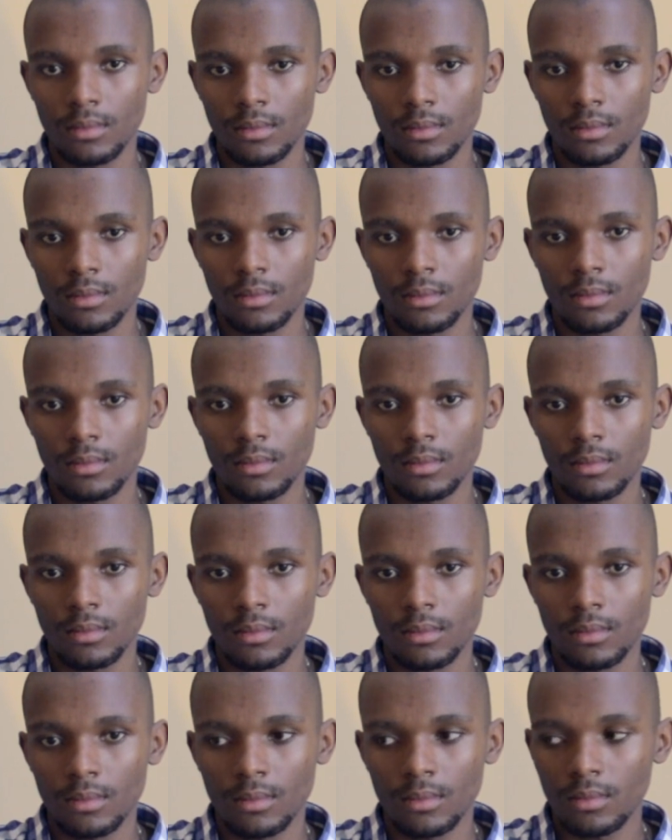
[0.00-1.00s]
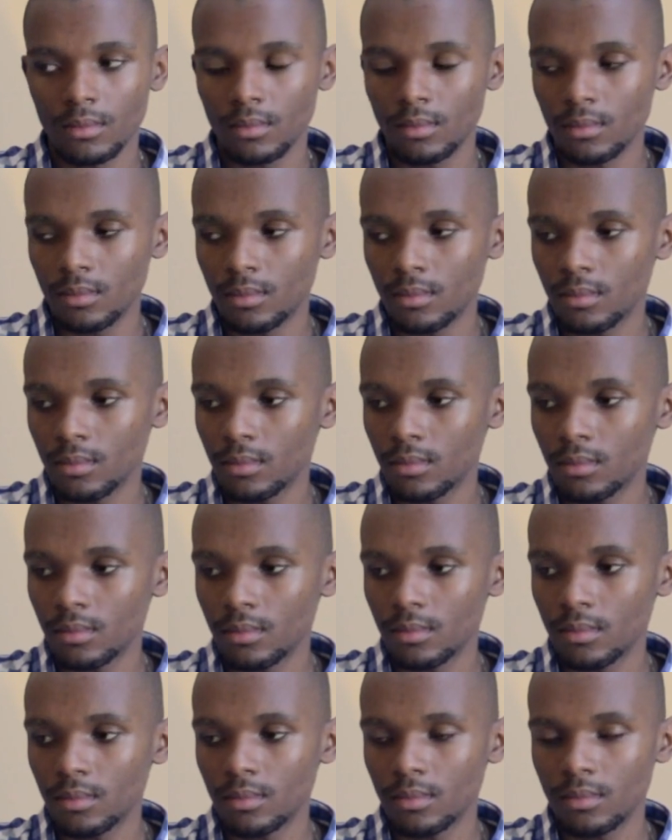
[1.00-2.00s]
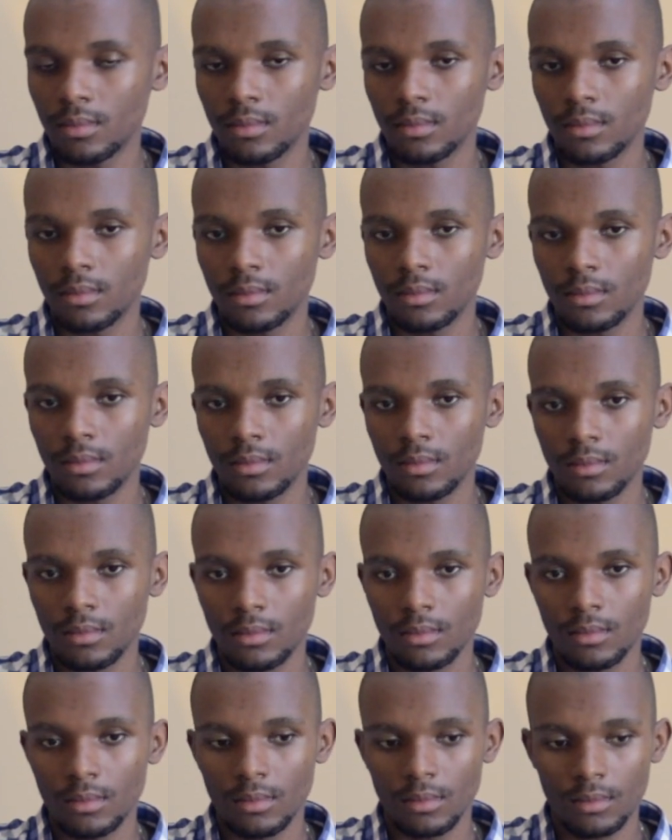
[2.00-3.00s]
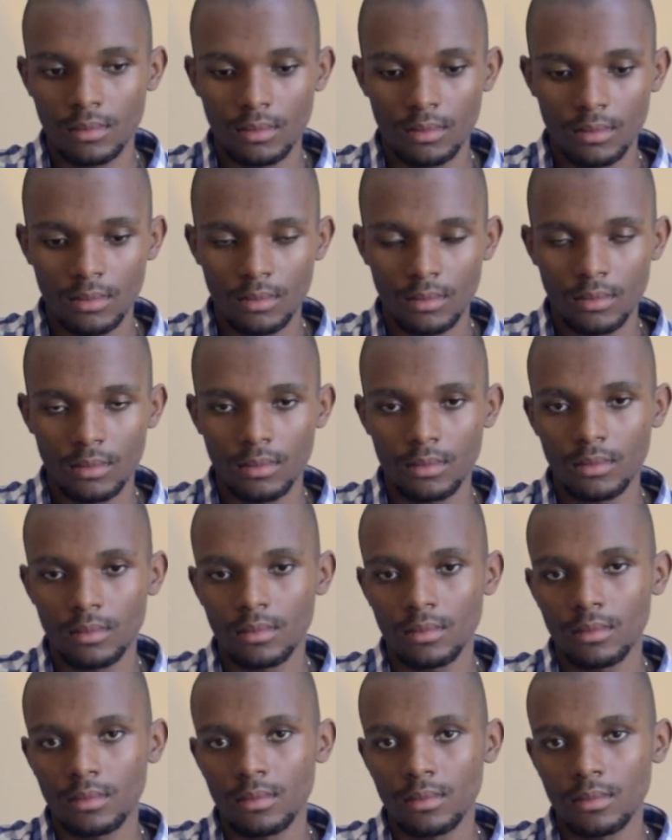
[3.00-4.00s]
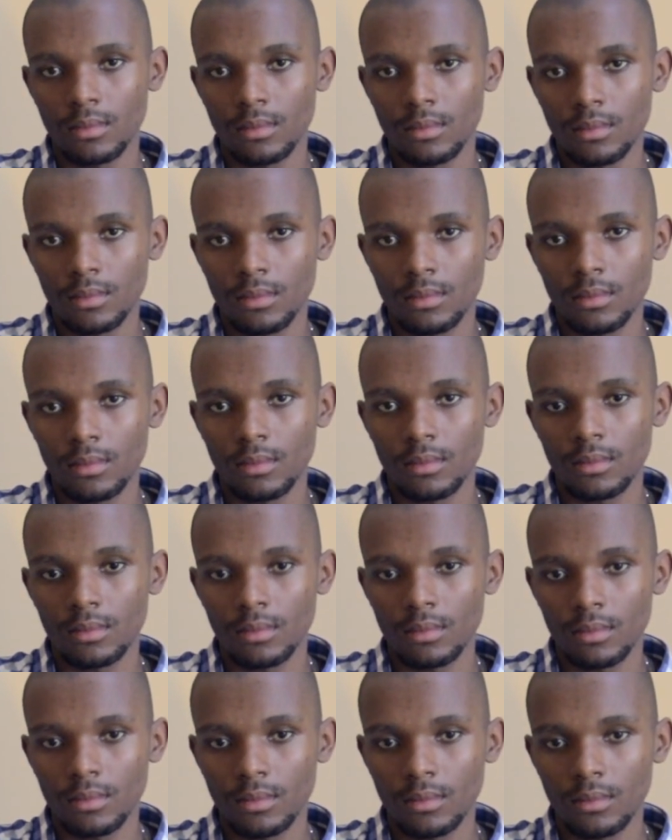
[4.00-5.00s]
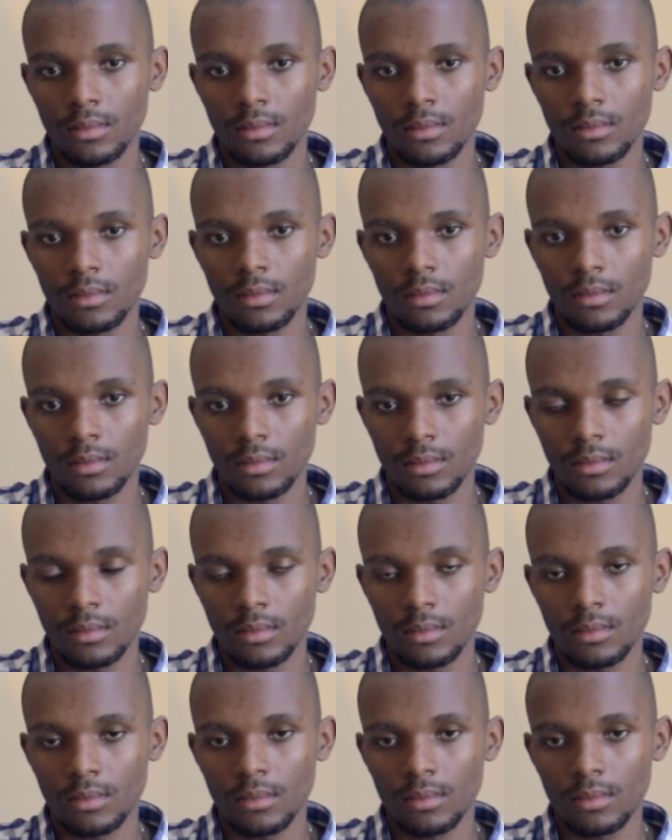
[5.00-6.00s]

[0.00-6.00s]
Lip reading: The person shown says nothing.